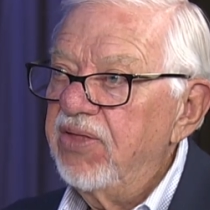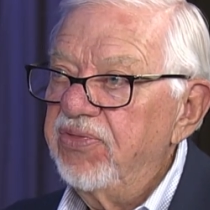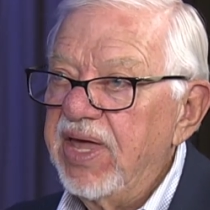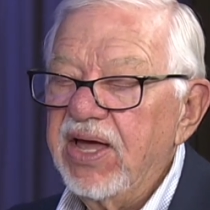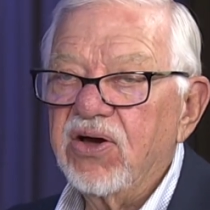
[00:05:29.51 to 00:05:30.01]

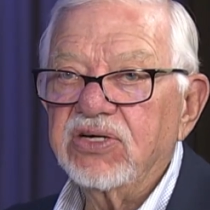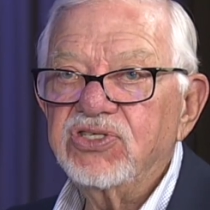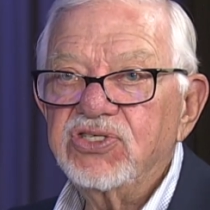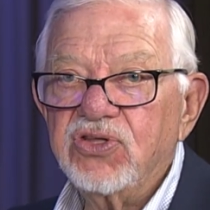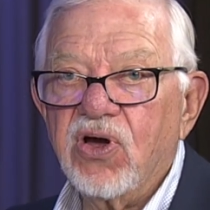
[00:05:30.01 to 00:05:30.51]
They are
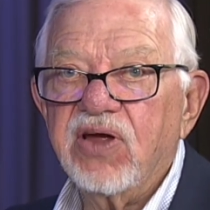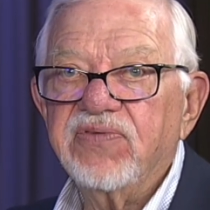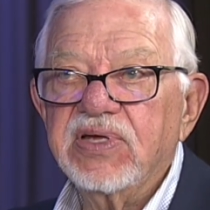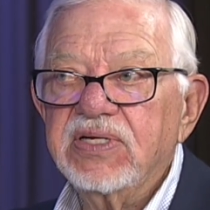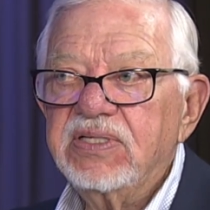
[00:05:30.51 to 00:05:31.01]

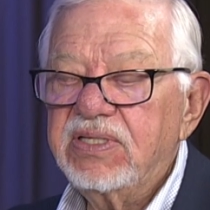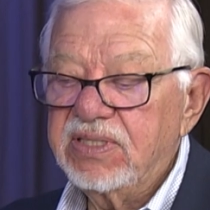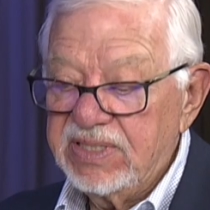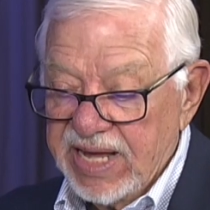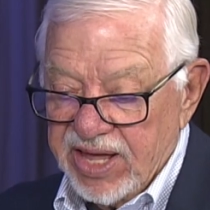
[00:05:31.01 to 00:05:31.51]
starving to
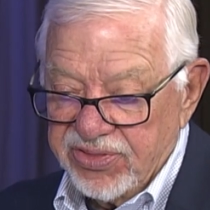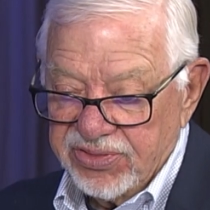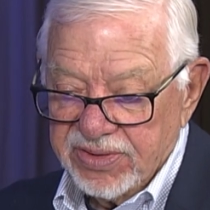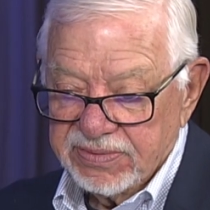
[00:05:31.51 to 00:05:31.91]
death.